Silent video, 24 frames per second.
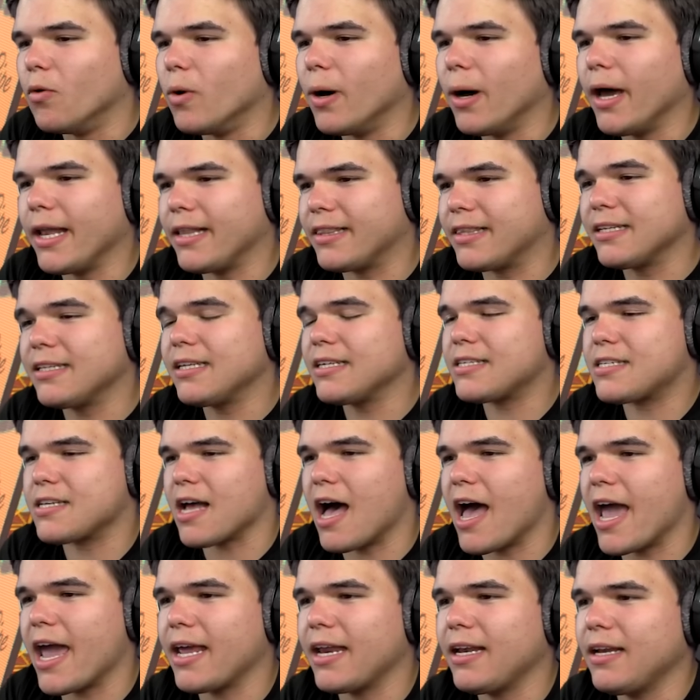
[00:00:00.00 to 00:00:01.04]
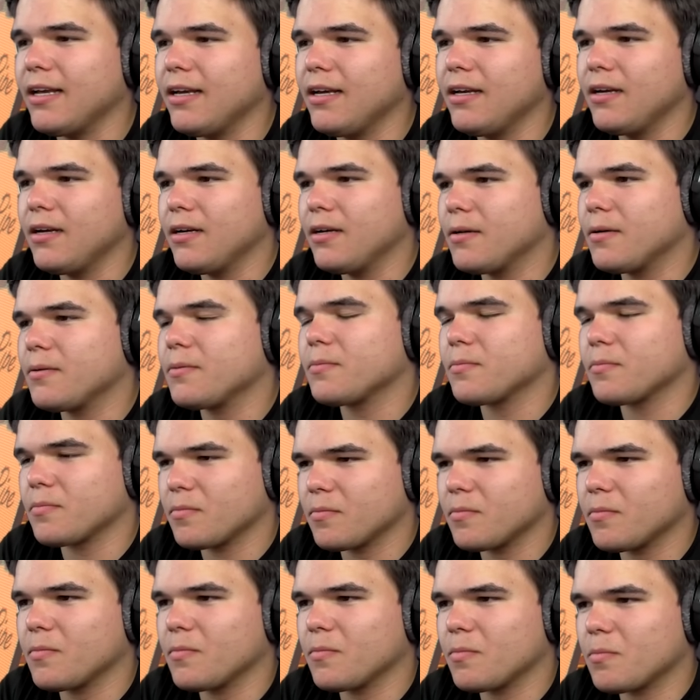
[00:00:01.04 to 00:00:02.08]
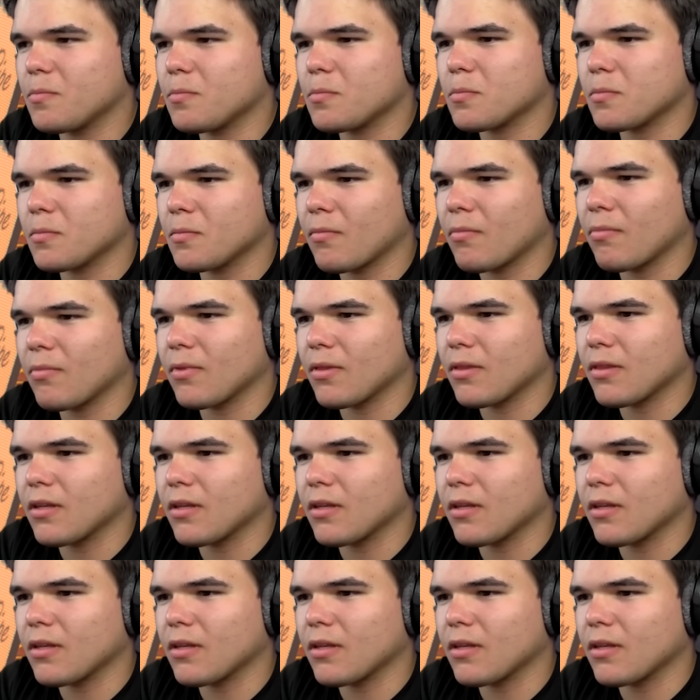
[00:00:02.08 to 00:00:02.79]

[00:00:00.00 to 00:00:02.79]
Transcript: what? The design. What you've achieved, it's very well.